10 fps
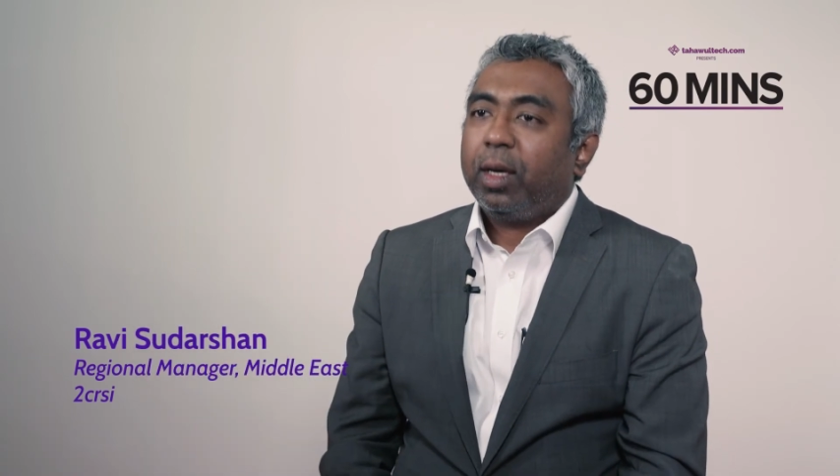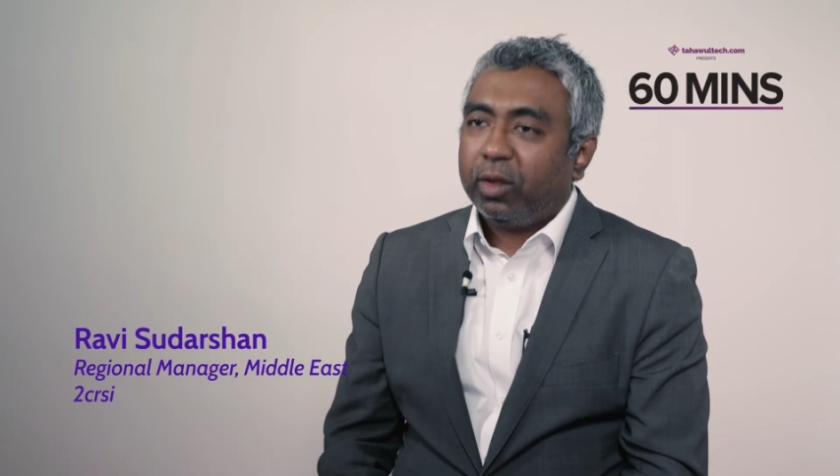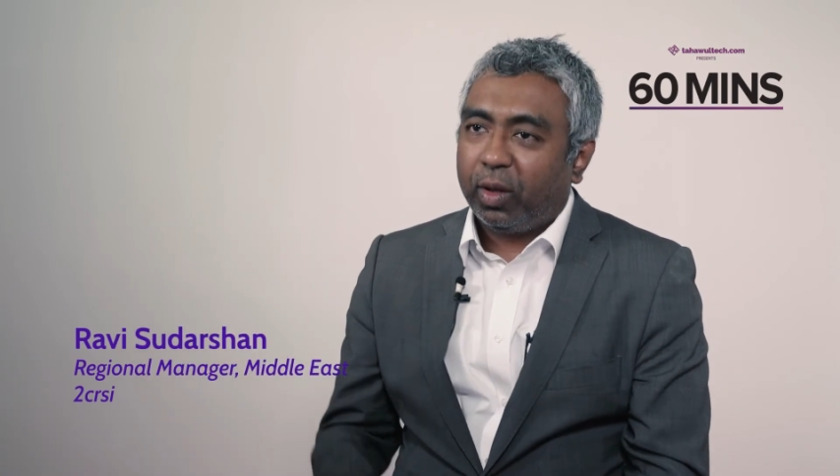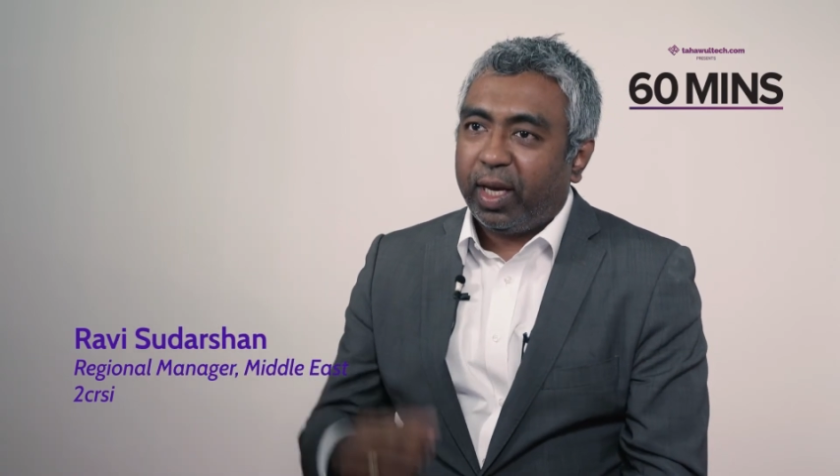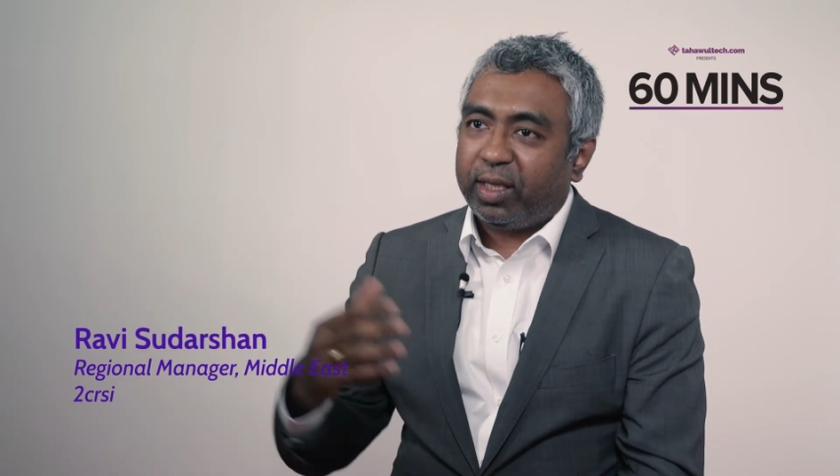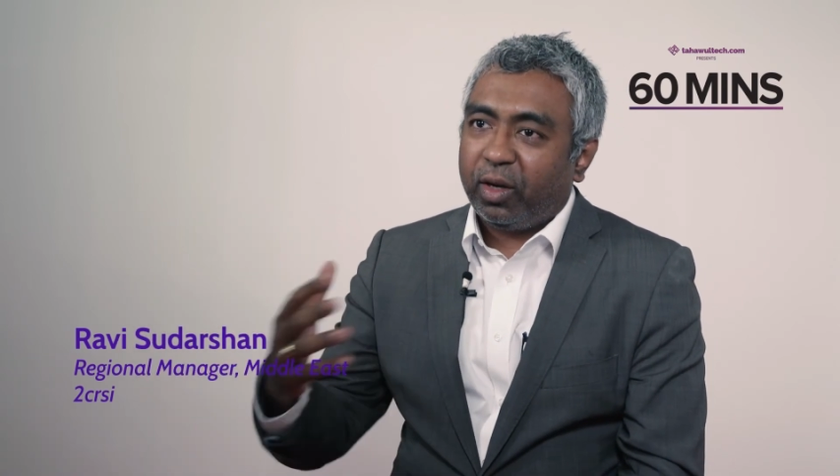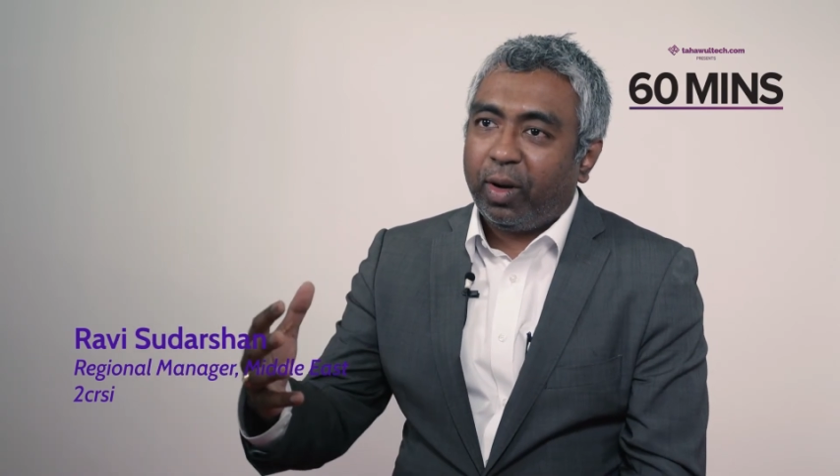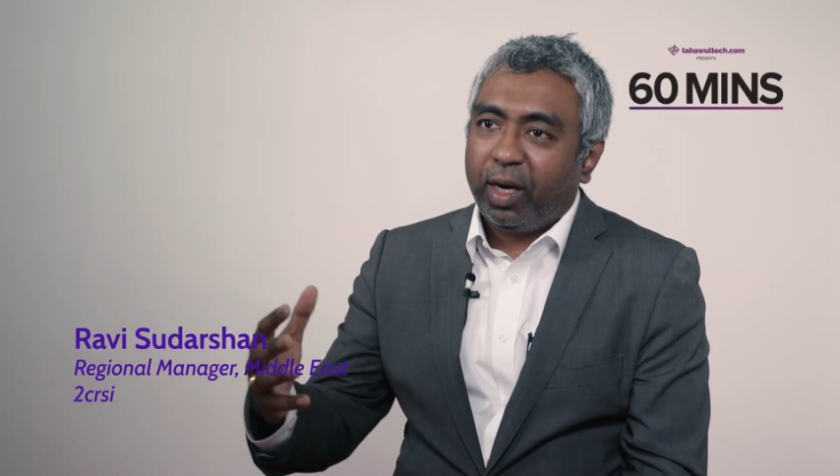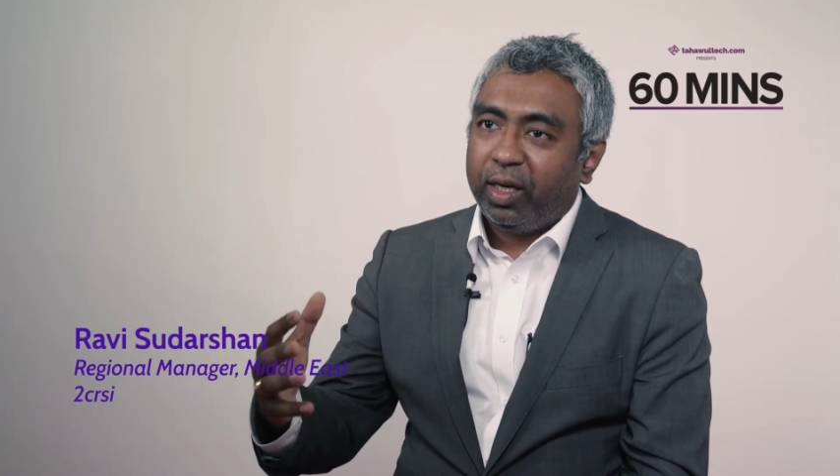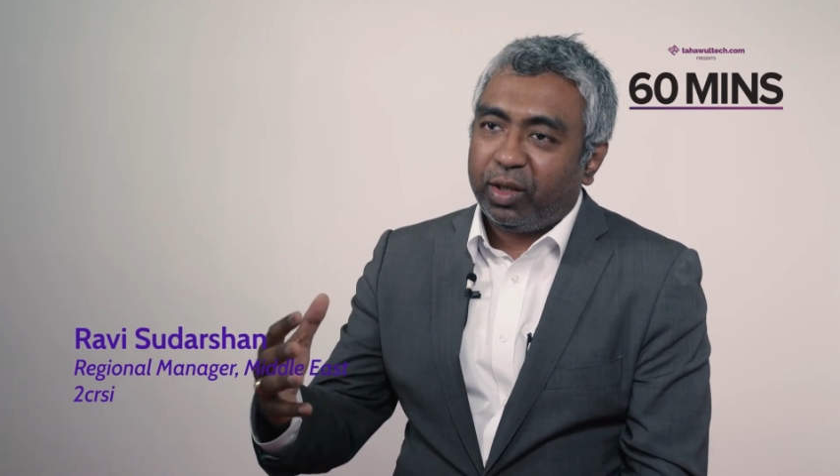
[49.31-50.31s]
So that's
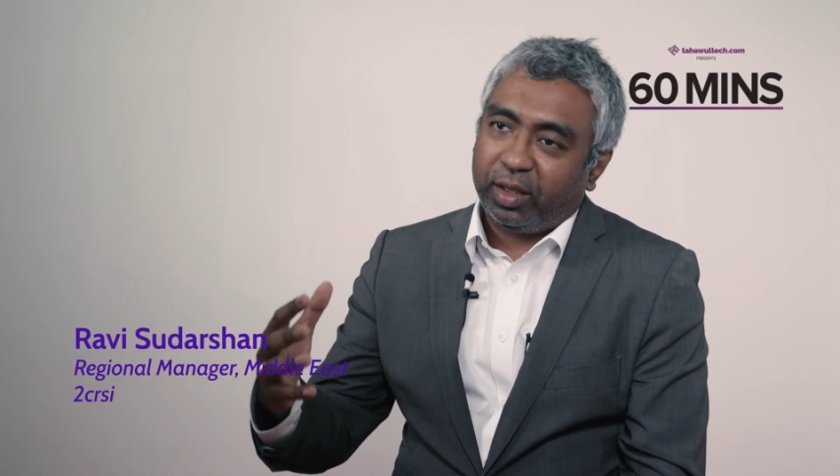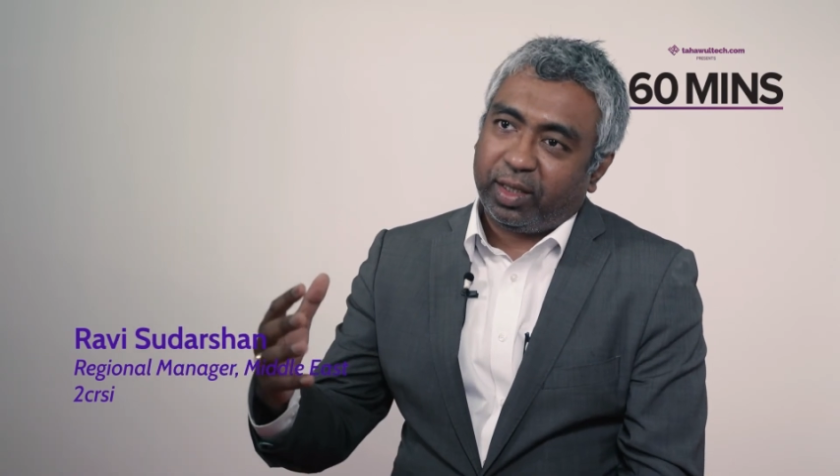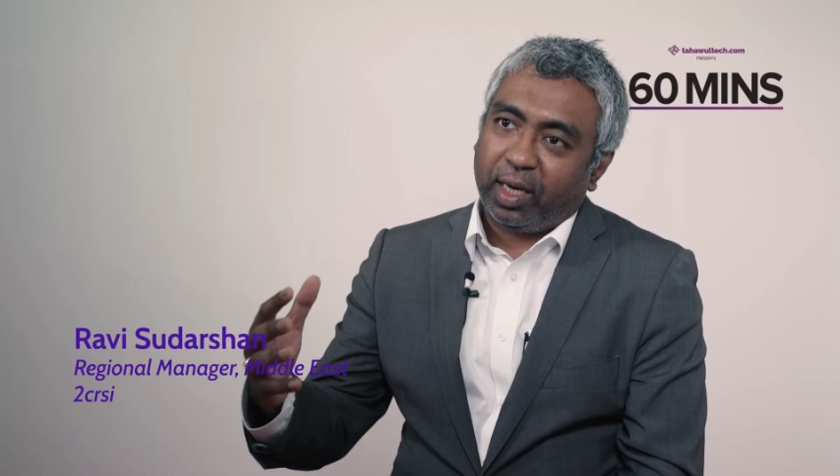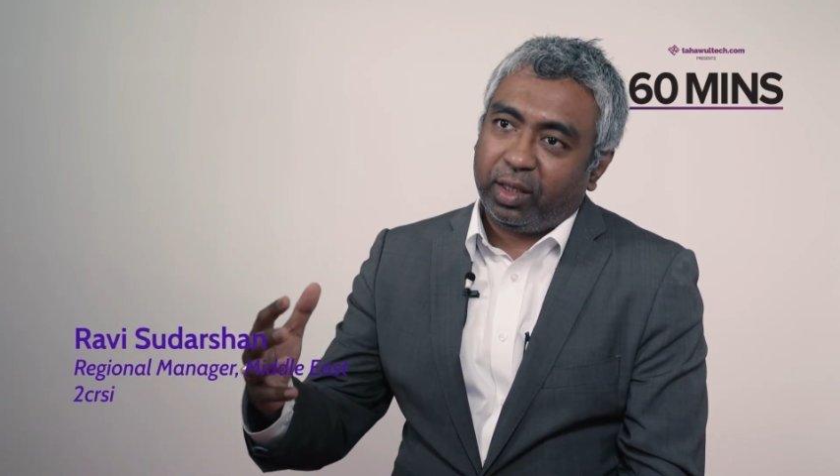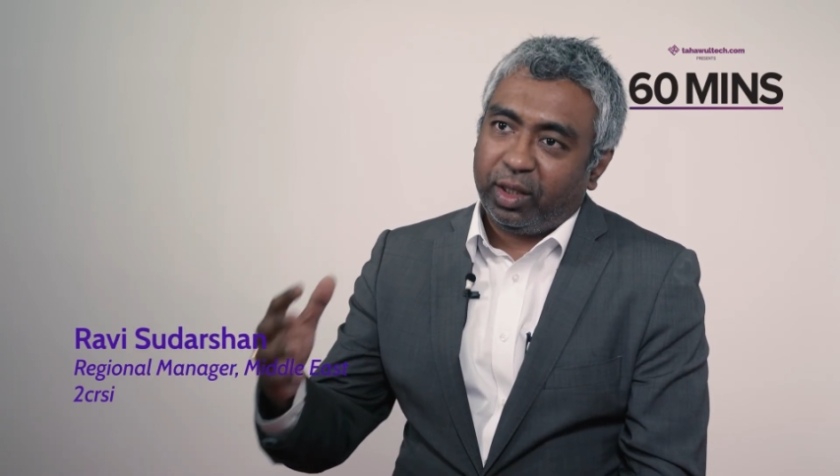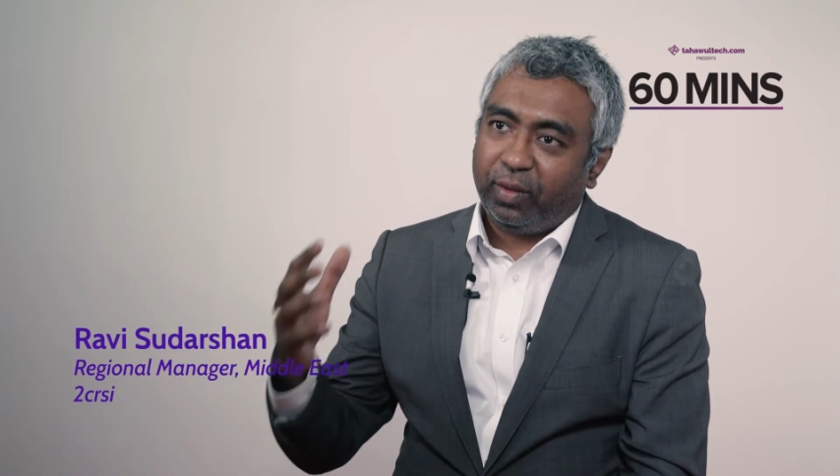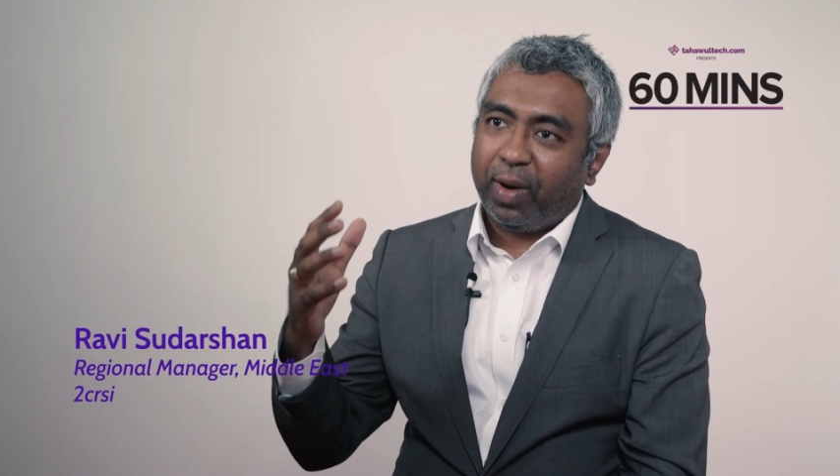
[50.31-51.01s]
our initial strategy,